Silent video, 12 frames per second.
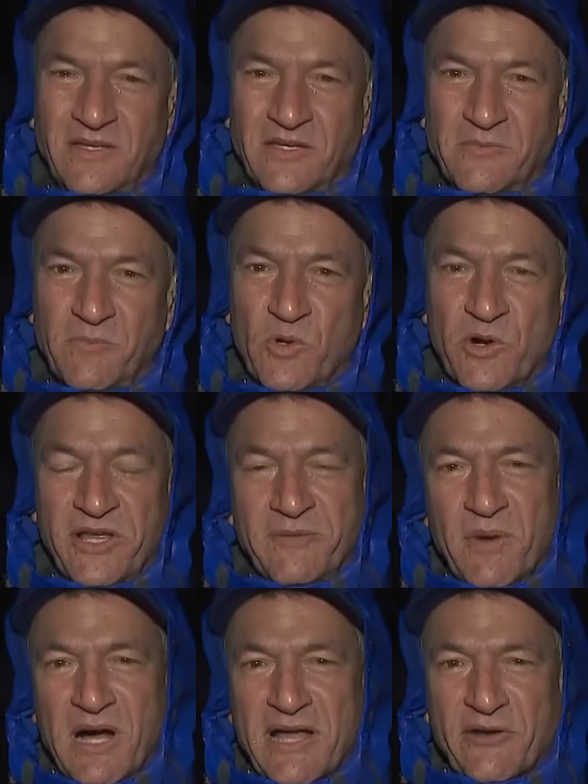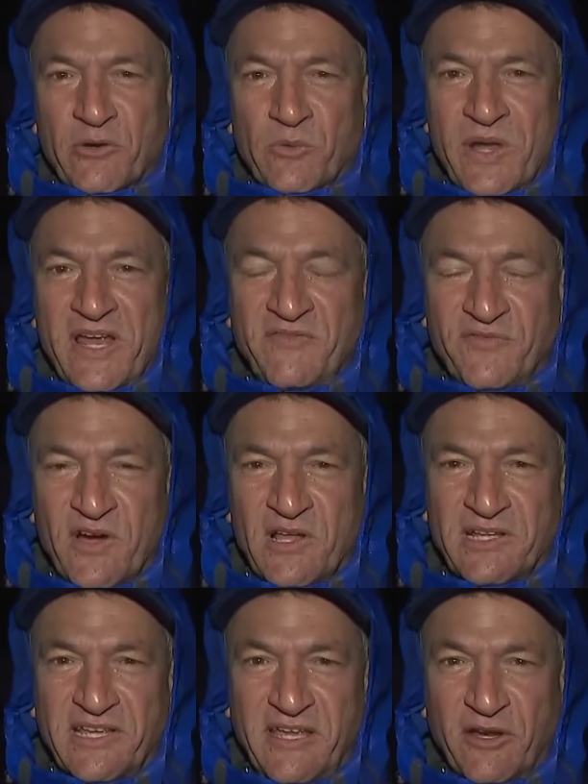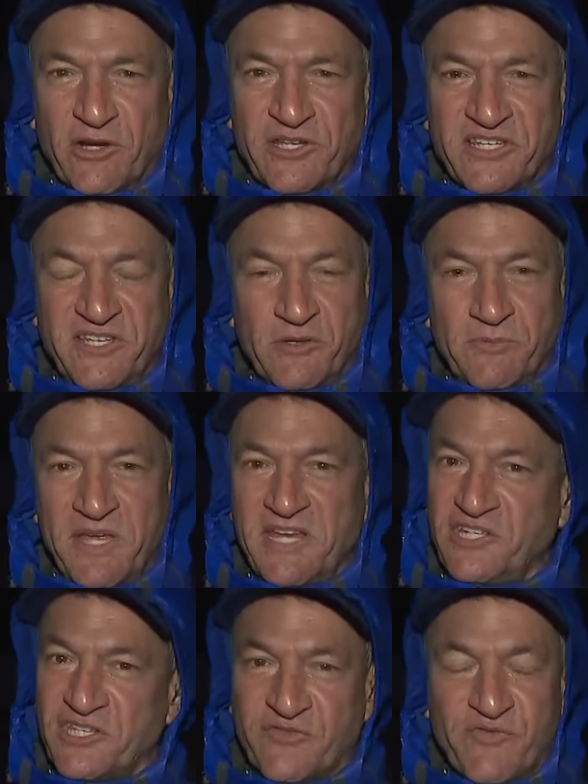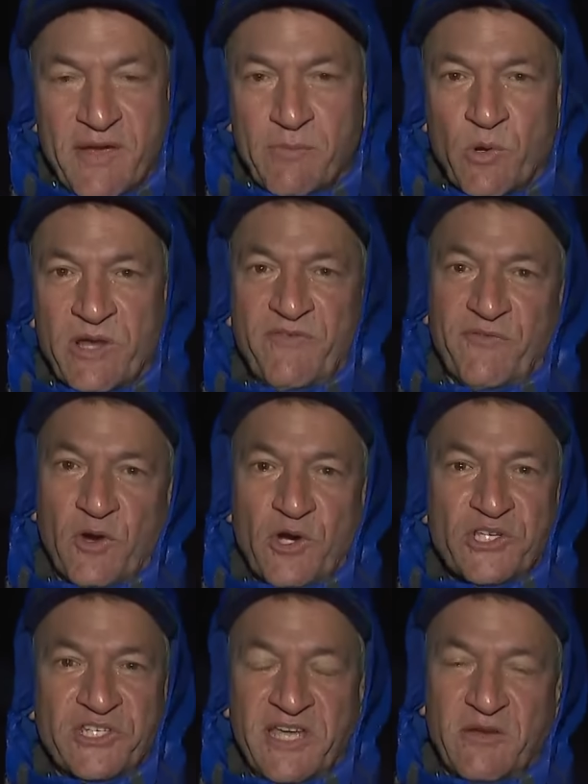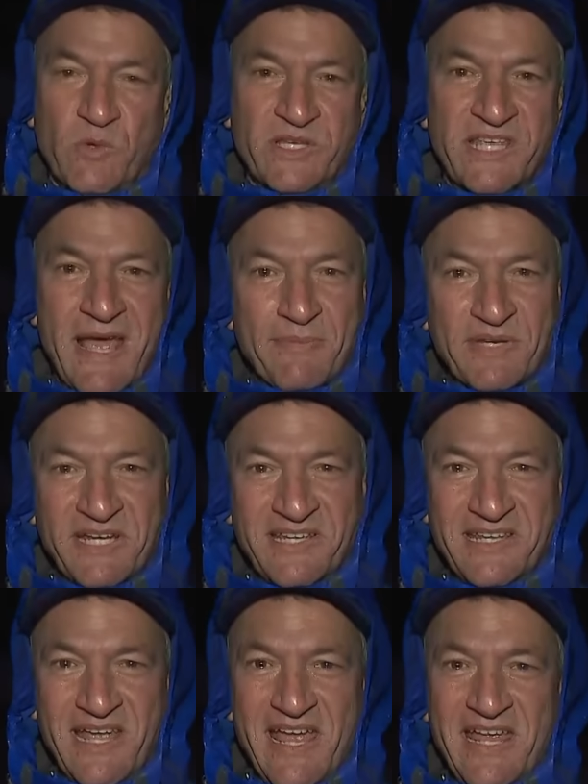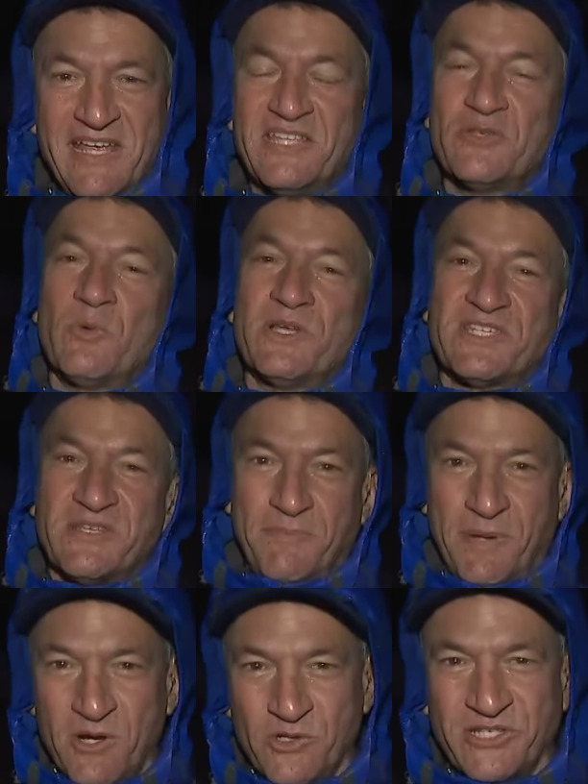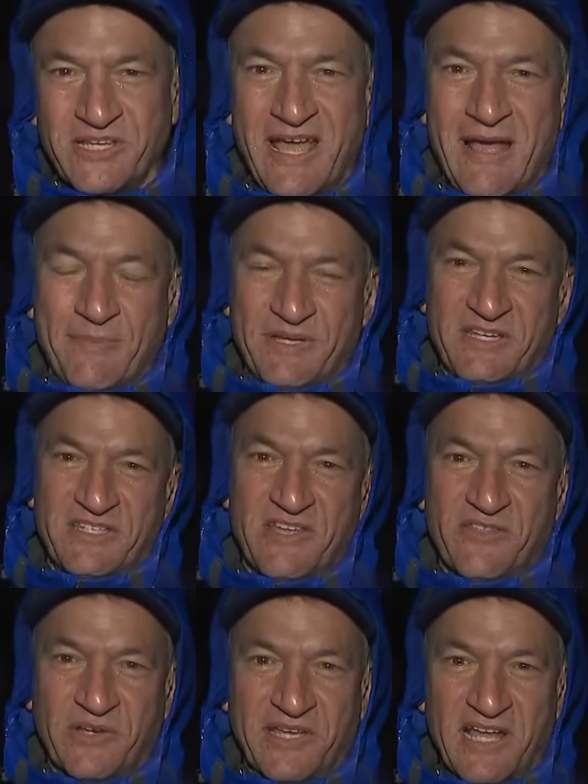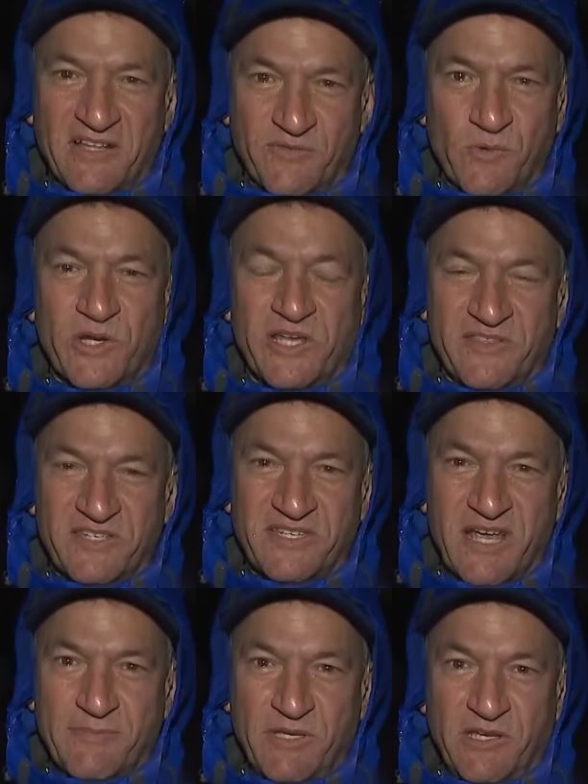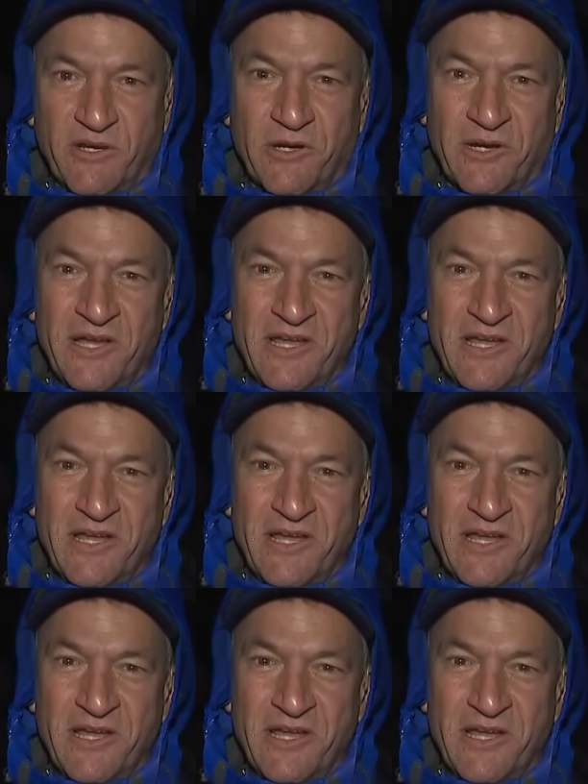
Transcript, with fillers: Good morning. Moderate rain falling here in Seal Beach. It's February 1st, and what's happening today is what's supposed to happen in Southern California at this time of year.